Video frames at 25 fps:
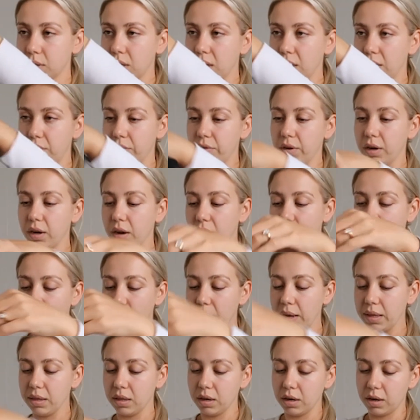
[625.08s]
And I feel like I'll
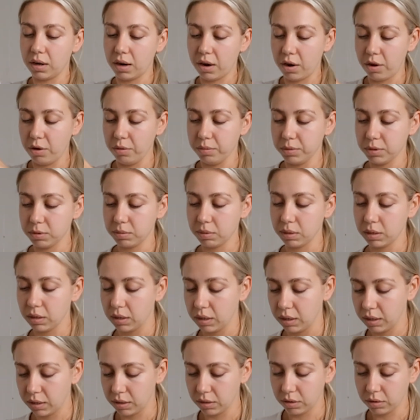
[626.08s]
wear that at home as well,
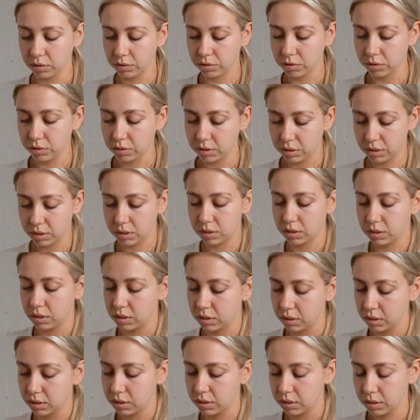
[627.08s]
like not
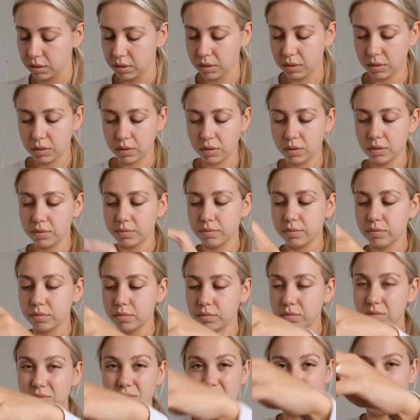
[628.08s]
just,
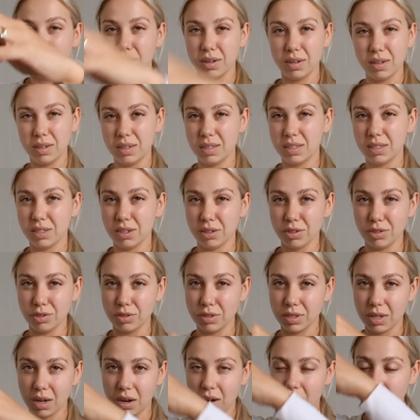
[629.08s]
no, it's not
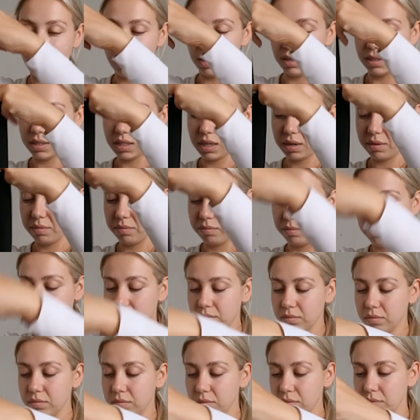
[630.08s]
just like a holiday
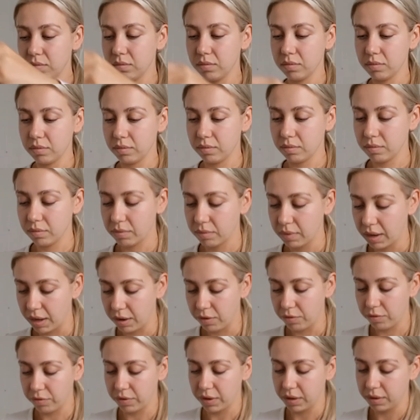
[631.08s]

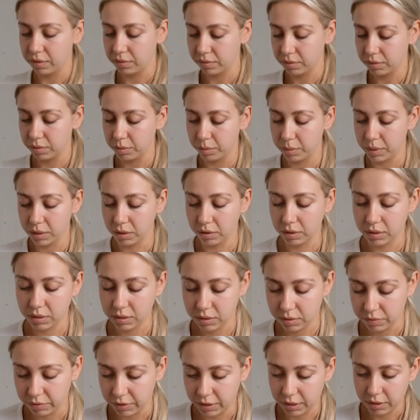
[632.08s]
outfit. It will be
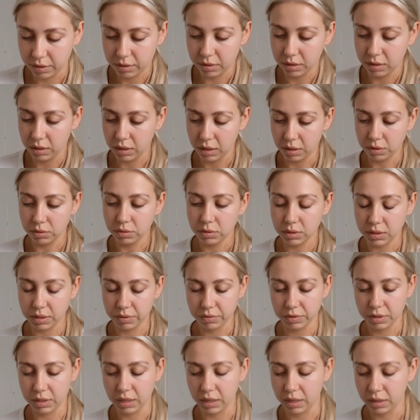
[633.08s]
nice for loads of
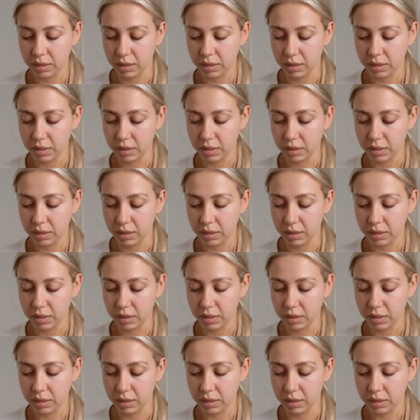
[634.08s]
different